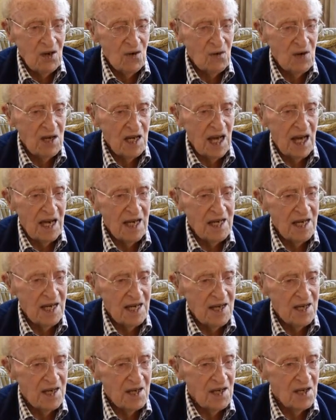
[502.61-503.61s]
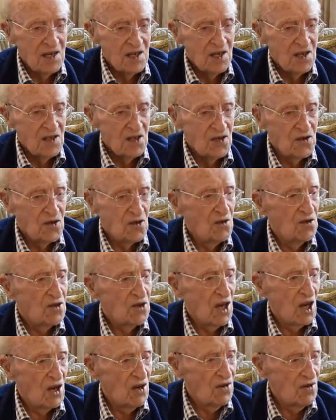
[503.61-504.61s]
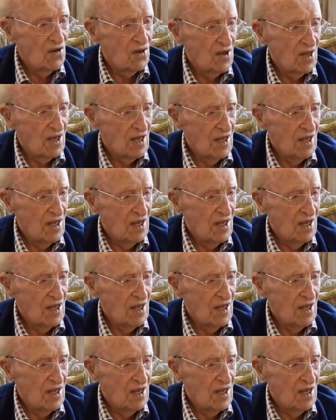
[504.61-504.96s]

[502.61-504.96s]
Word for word: we headed due south